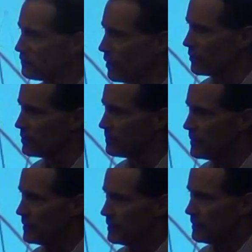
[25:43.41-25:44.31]
the volume.
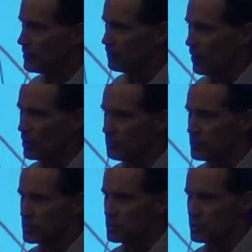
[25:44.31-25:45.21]
The
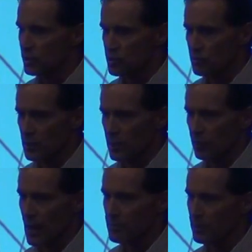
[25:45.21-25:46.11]
volume is still
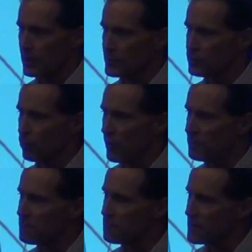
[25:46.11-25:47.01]
shrinking rapidly. It's
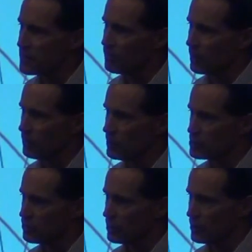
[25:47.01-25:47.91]
1/5 what it
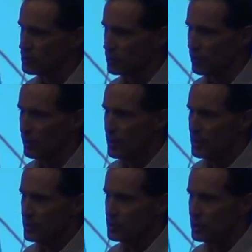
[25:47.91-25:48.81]
was 30 years ago.
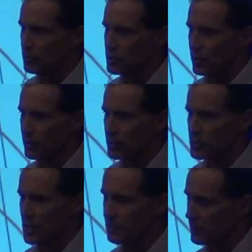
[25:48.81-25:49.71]
Geoengineering
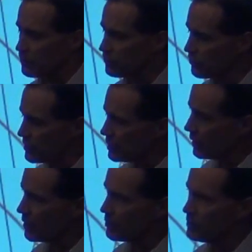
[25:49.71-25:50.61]
is keeping a thin
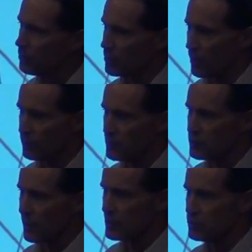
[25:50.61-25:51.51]
layer with
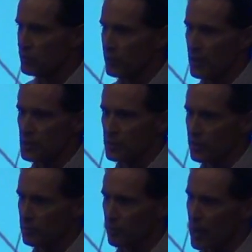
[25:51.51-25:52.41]
artificial ice nucleation
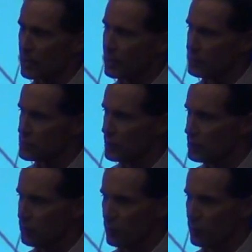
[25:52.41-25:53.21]
and blocking of the sun